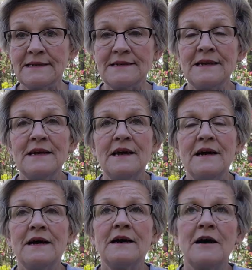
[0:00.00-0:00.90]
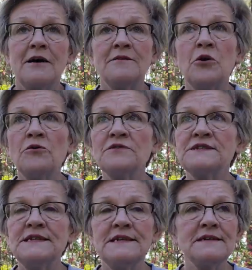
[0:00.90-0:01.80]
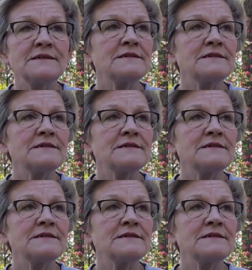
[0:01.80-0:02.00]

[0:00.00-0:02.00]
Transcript: it. Overseeding